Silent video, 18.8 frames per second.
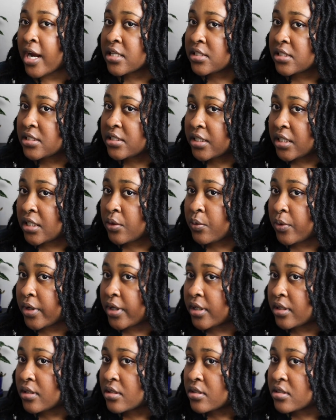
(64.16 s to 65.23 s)
actually did one
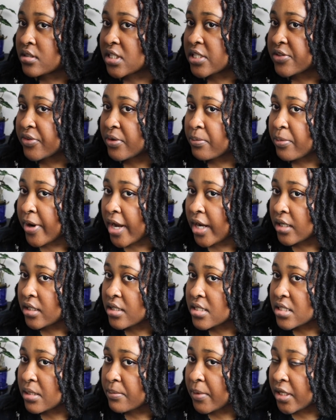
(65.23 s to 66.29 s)
just for
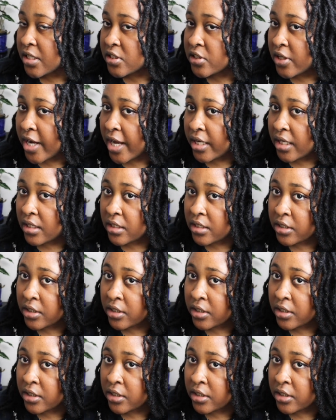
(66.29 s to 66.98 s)
practice to make sure I didn't